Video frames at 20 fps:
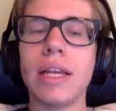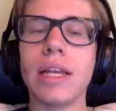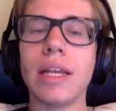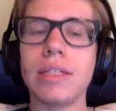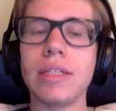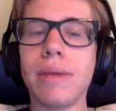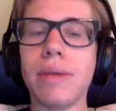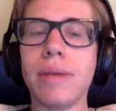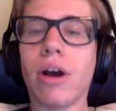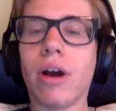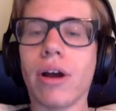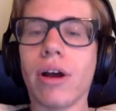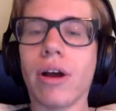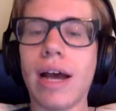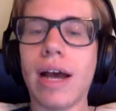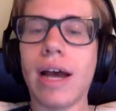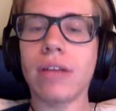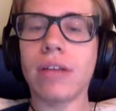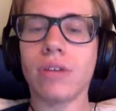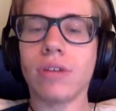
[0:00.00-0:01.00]
Let's make our
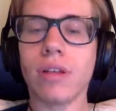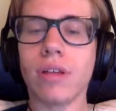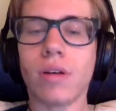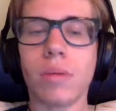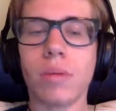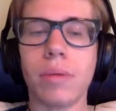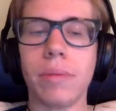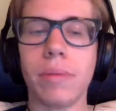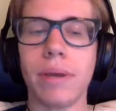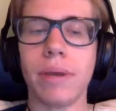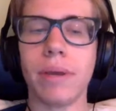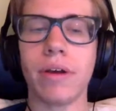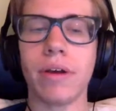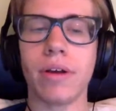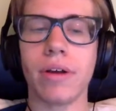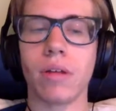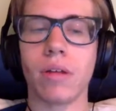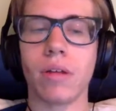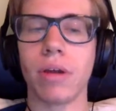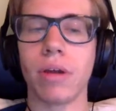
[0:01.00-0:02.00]
castle a little bit bigger,
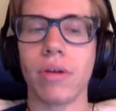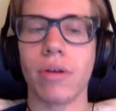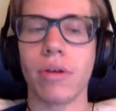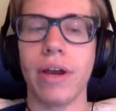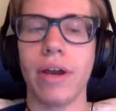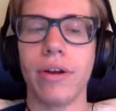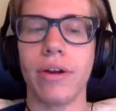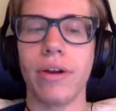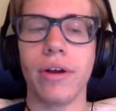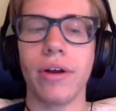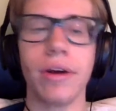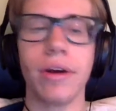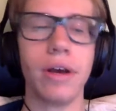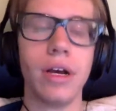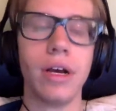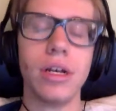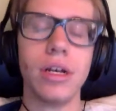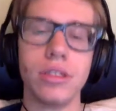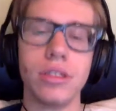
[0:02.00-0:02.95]
a little bit grander.